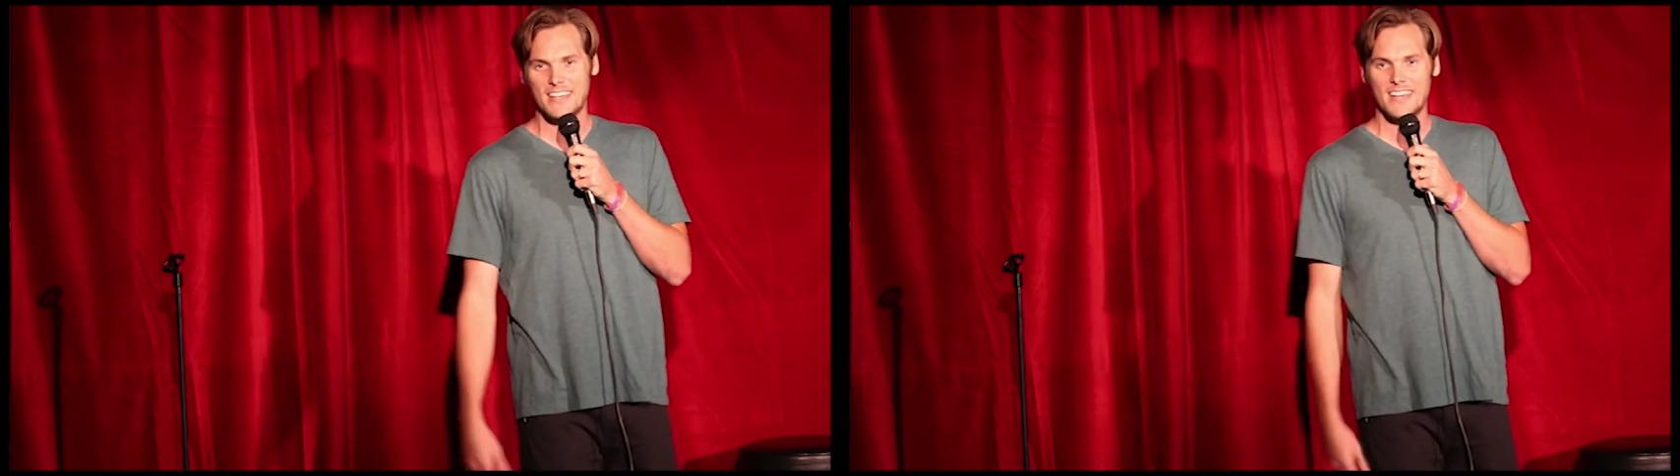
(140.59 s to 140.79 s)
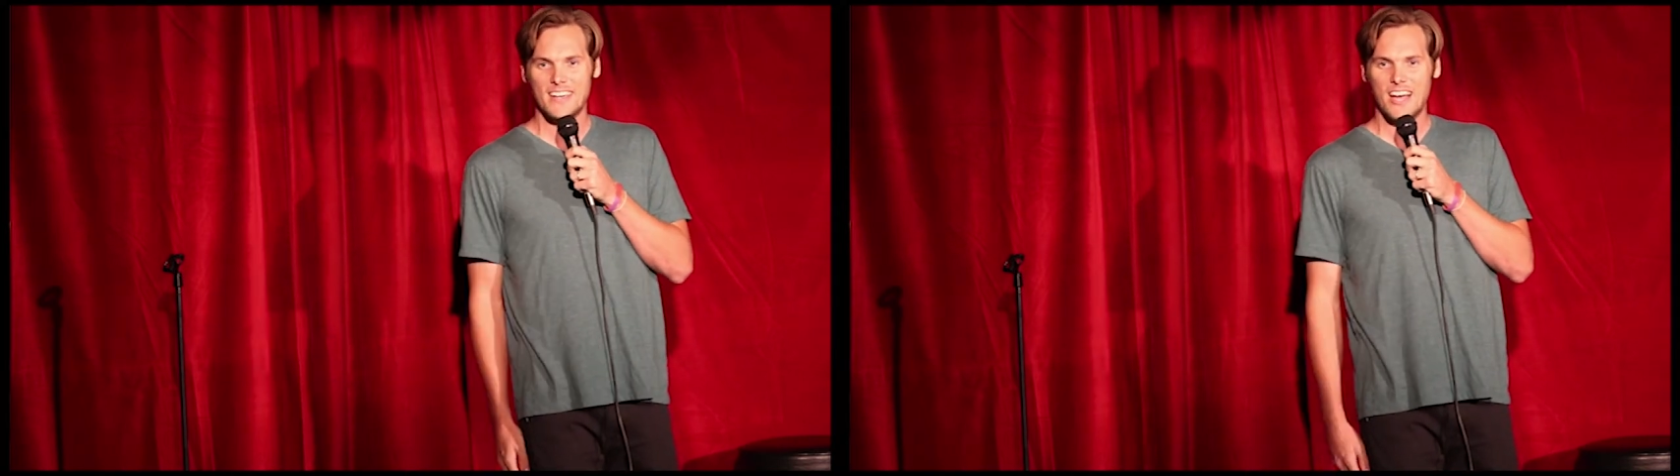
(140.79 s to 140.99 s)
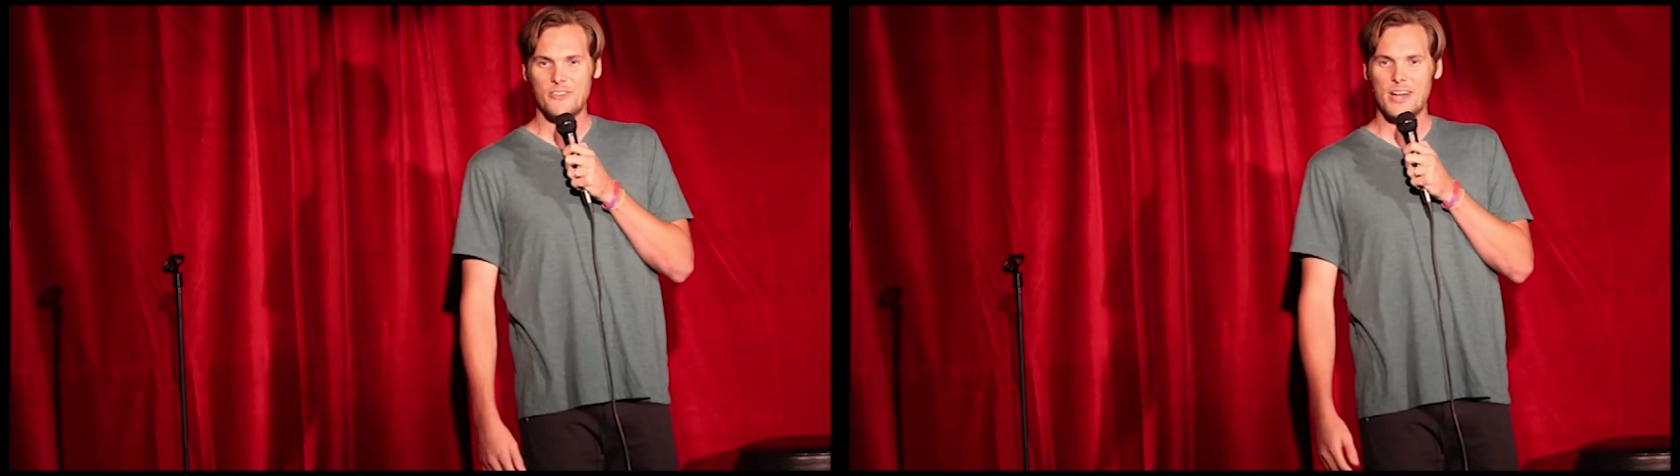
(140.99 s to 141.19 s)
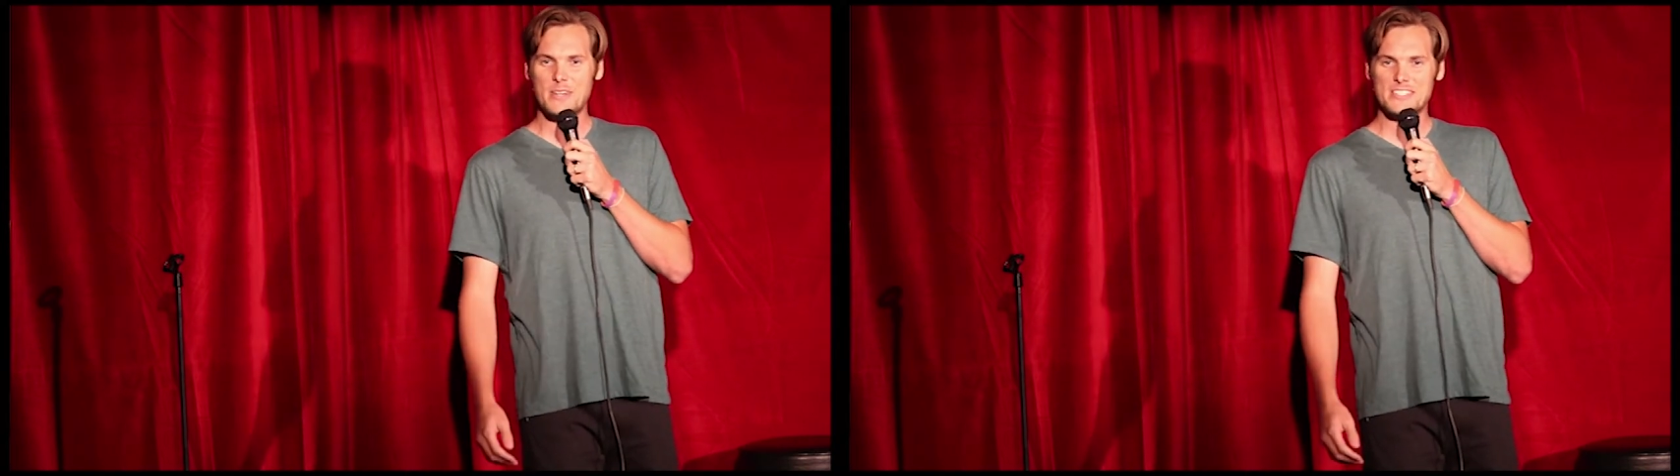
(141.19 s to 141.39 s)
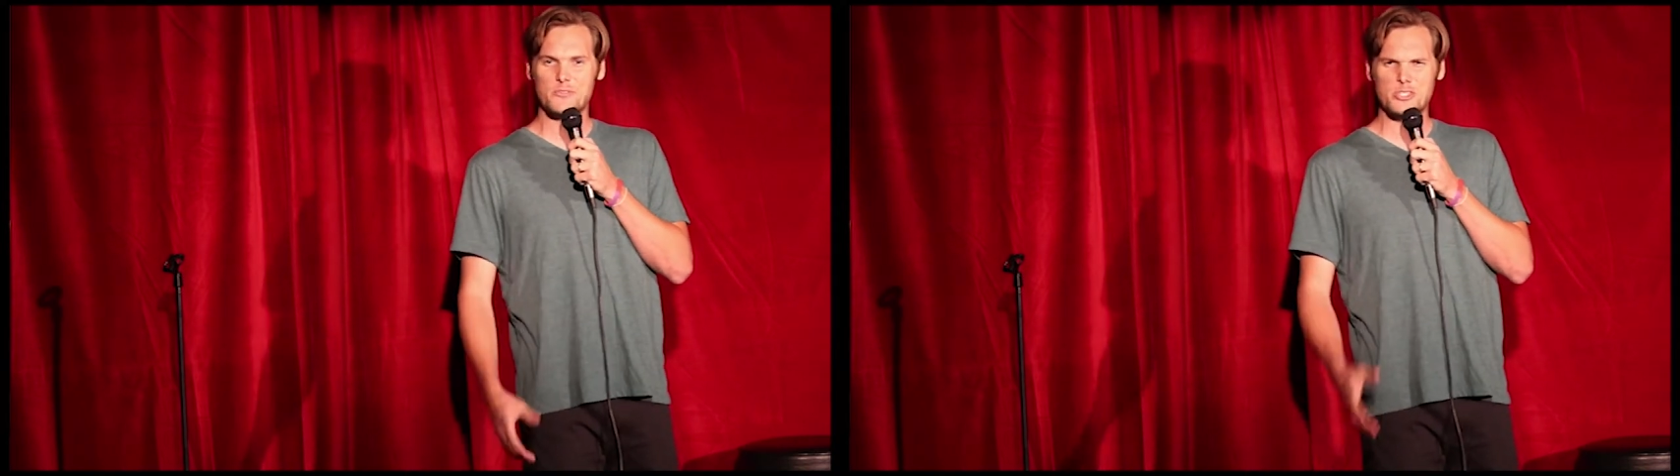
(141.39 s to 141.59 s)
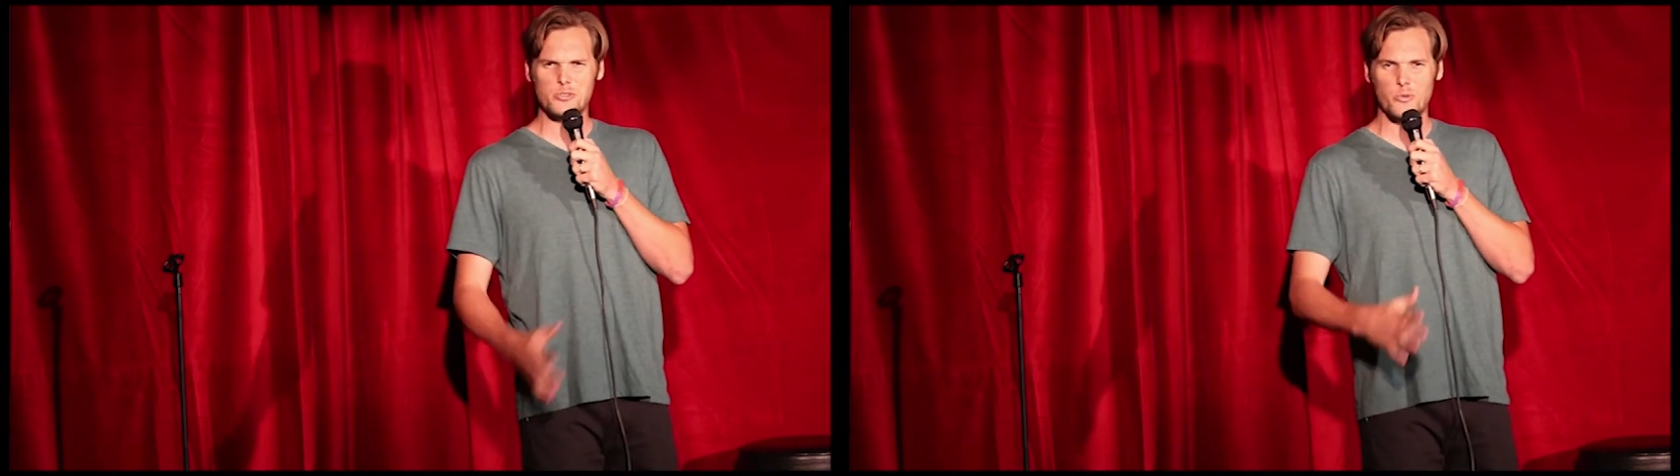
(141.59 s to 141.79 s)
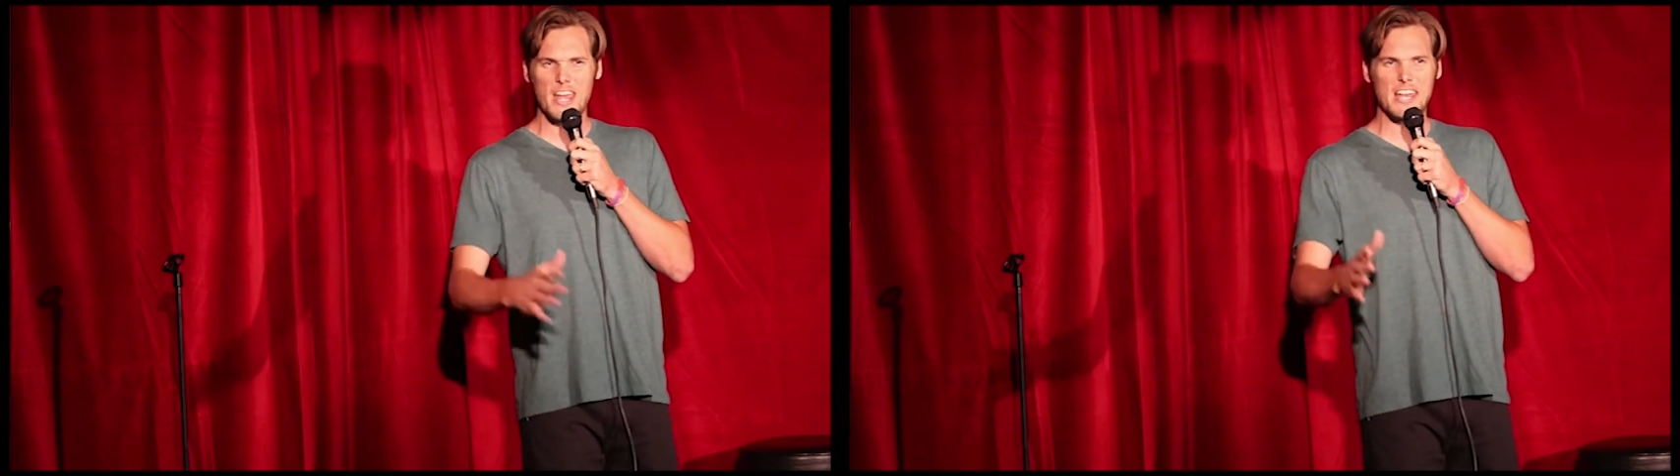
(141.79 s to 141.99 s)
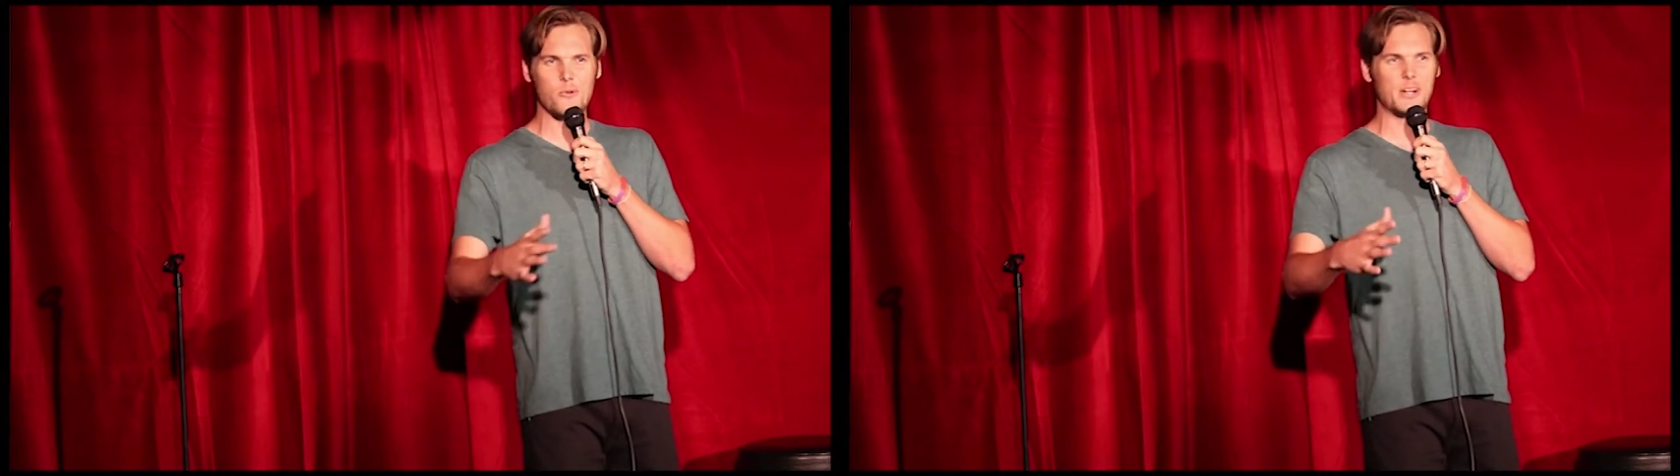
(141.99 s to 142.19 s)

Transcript: I find myself just reading